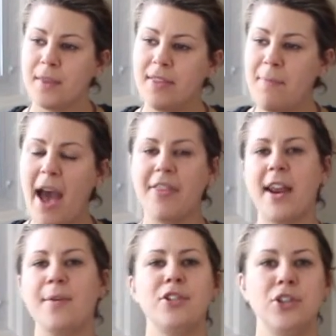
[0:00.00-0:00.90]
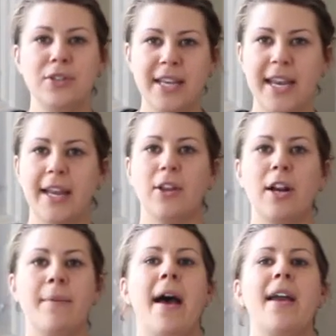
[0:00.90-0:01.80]
path that I was choosing,
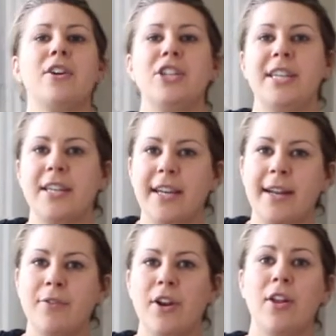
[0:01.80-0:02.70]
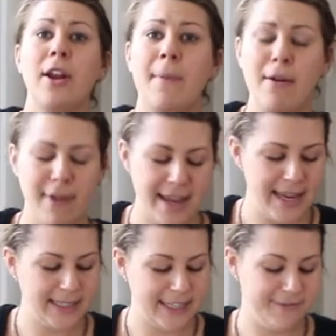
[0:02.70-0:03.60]
learning about energy healing and learning about Reiki
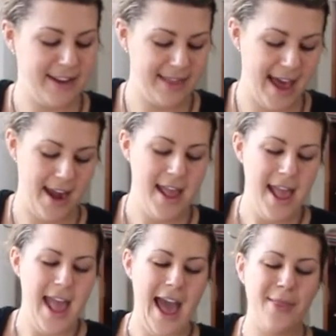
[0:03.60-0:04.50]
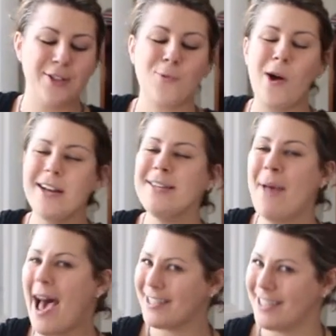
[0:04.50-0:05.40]
and stuff like that. And there's one
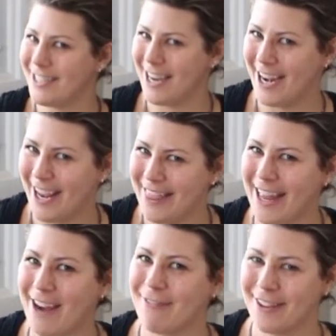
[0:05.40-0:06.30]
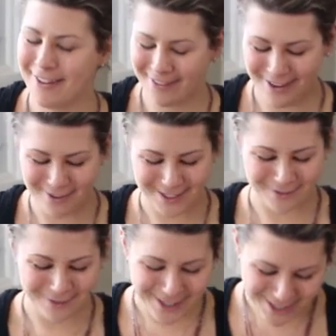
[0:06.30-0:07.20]
passage in it that I really want to
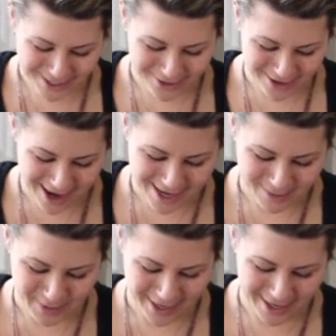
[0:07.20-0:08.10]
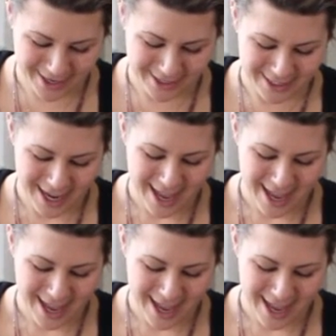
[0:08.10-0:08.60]
read to you guys, because